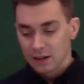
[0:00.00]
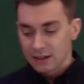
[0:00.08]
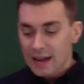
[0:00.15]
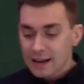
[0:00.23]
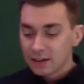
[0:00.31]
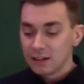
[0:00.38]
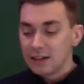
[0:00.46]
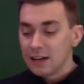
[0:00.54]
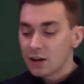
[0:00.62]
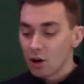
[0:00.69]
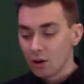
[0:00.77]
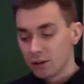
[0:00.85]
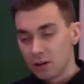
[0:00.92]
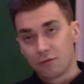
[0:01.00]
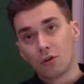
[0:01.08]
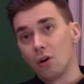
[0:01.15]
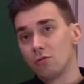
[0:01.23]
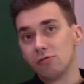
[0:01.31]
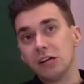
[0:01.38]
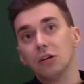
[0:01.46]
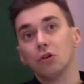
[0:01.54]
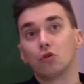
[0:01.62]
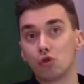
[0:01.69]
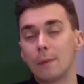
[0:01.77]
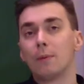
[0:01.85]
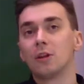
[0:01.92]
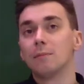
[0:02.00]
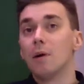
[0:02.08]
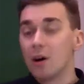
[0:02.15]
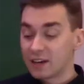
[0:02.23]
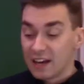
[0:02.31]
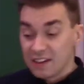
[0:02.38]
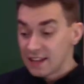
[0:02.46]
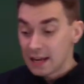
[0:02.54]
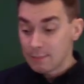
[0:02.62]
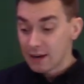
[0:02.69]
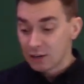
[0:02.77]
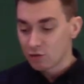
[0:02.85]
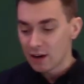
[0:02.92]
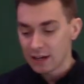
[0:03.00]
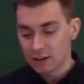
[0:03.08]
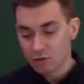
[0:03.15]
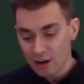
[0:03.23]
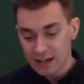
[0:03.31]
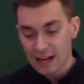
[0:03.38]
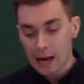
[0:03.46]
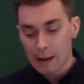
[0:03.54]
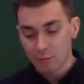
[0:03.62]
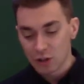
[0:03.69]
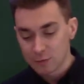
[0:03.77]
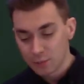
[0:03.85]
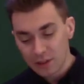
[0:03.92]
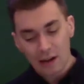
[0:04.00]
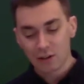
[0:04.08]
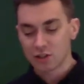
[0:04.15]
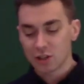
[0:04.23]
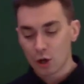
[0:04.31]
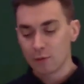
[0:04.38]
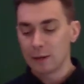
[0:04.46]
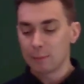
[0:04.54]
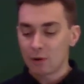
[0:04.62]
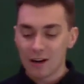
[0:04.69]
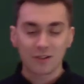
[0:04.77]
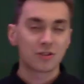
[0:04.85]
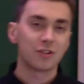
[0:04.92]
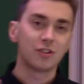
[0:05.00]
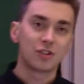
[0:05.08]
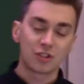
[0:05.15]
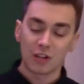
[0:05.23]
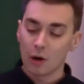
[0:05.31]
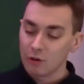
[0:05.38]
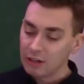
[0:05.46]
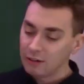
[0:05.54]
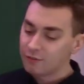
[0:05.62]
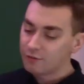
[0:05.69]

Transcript: Canon and Nikon have got a real grip on the market, and they make great cameras, but there's so many brands such as Sony,